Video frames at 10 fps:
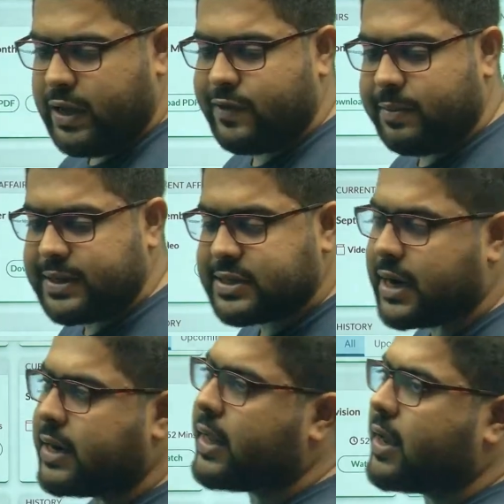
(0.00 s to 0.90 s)
will be
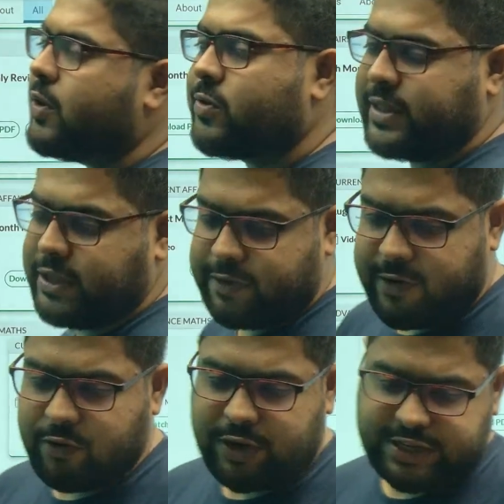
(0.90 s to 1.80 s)
starting out with our
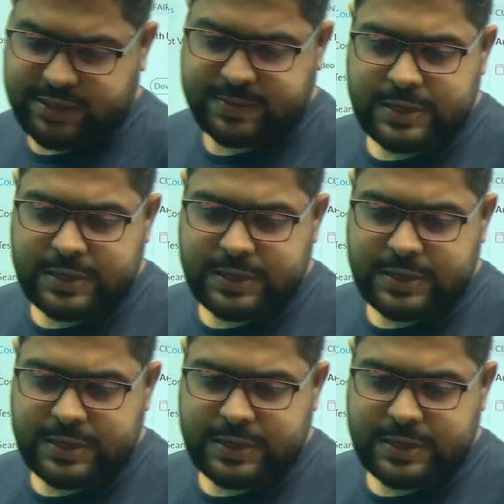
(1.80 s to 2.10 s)
foundation.